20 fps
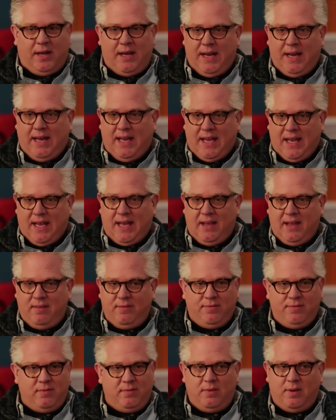I
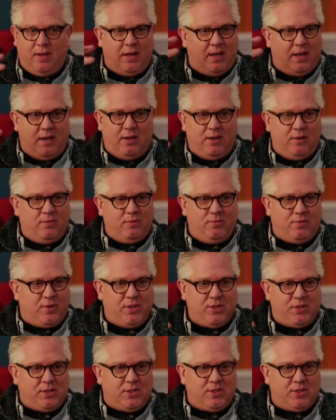have. Uh, I don't.
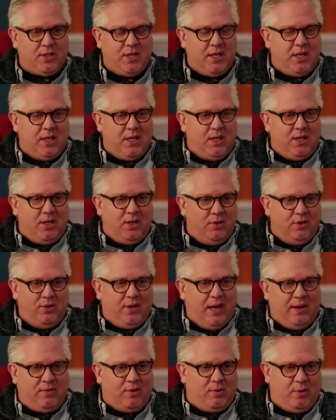For instance, you
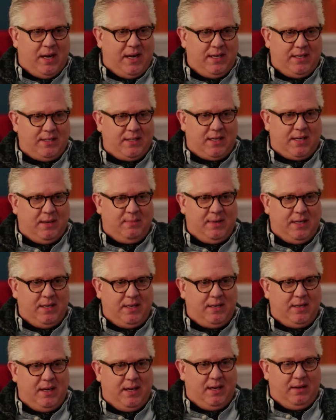don't have a right to come
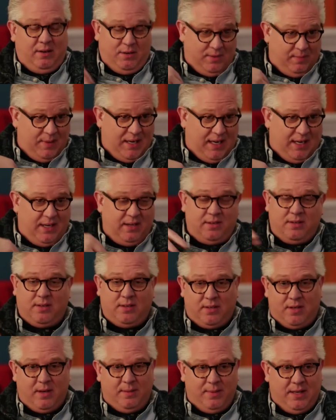in and to me
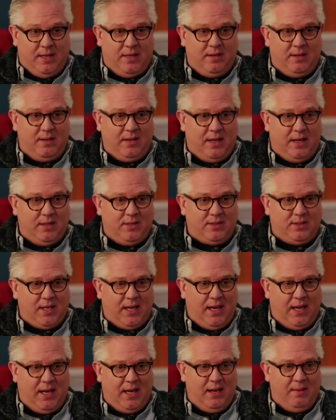to come in and
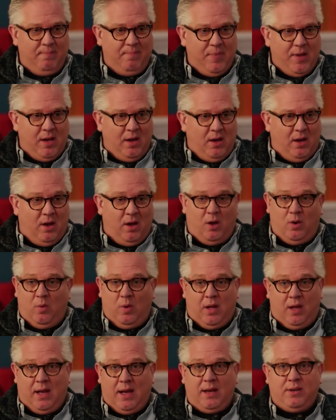say, "Oh,
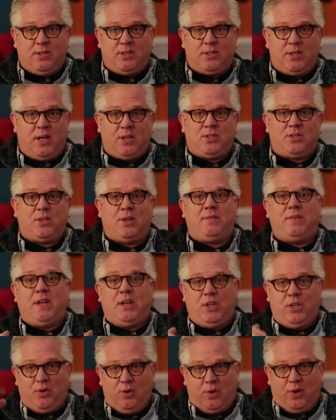well, I'm just not
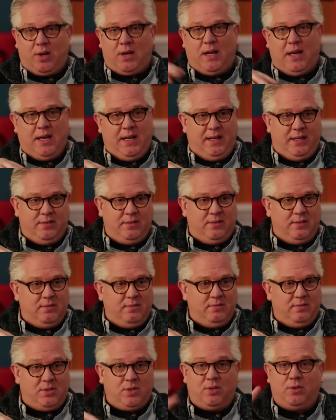serving your kind,
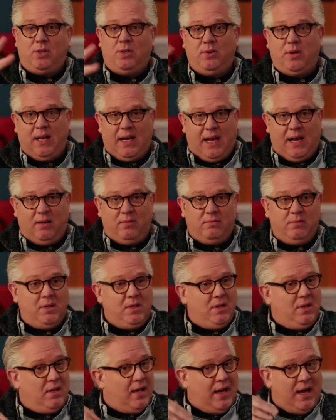so you get out."
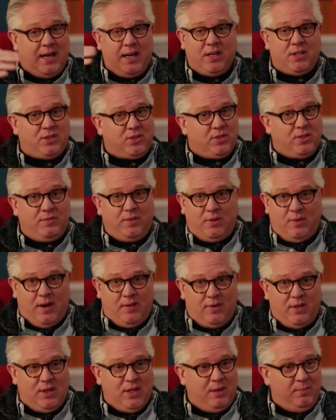I mm-hmm. got to serve you
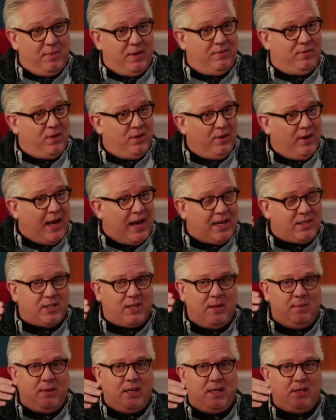everything. But if you're
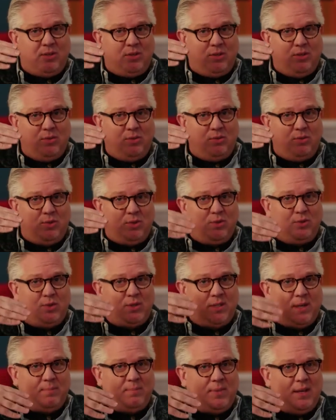asking me to do
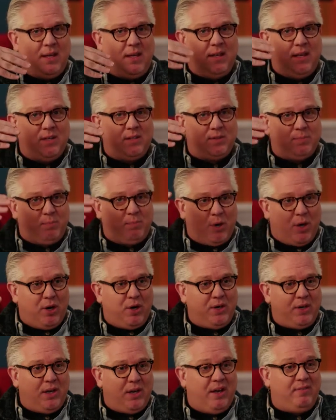something that is
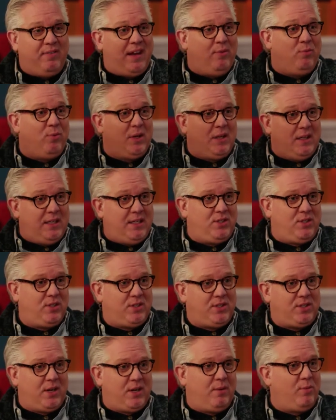part right. of a
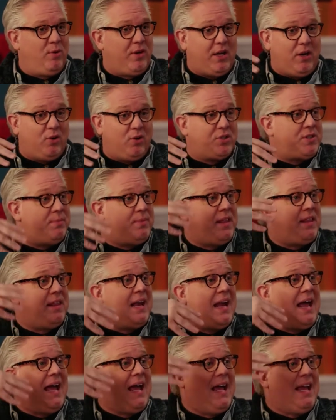religious ceremony or something
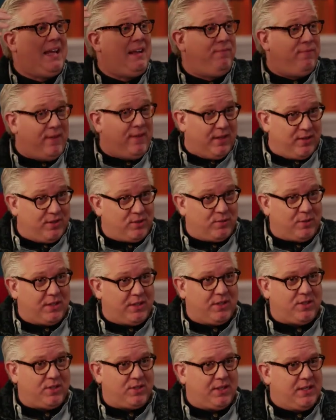that I feel is
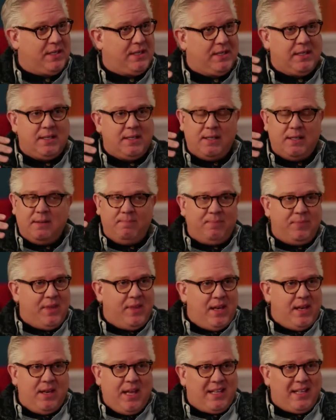religious, right.
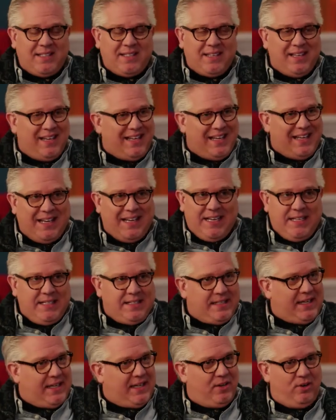then that's an
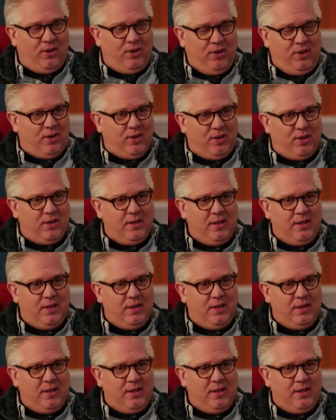easy call.